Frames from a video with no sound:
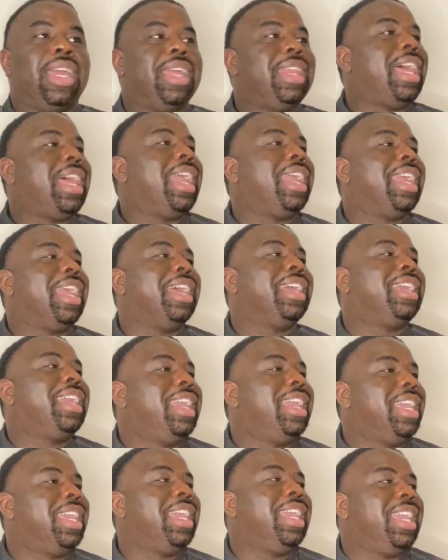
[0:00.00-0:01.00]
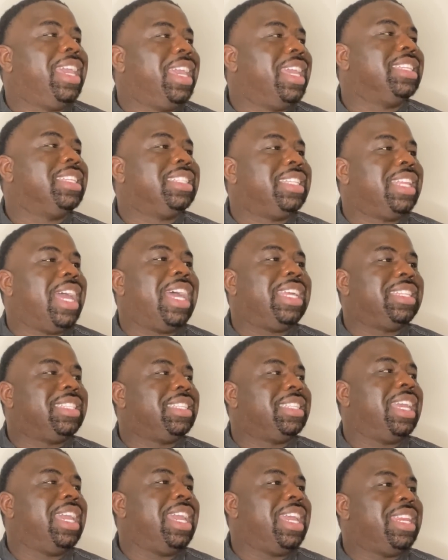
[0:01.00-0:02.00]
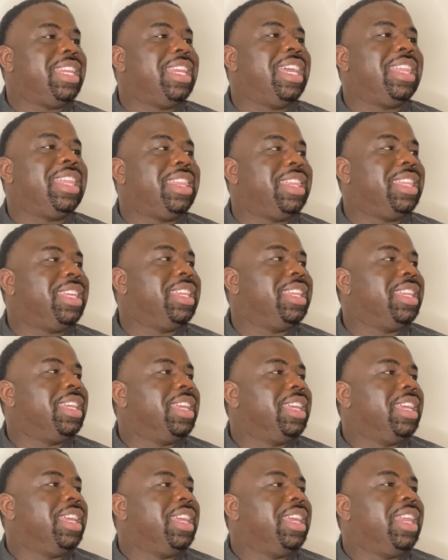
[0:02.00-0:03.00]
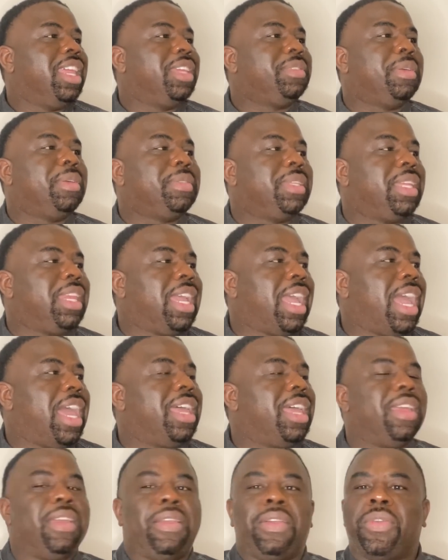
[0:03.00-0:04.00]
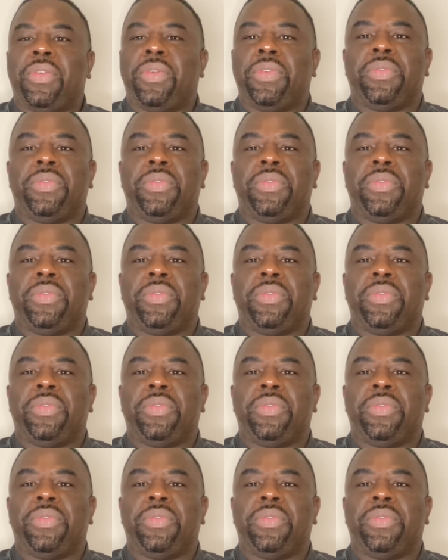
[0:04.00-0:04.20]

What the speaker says: Like, Keke is not saying nothing. That's what I'm saying.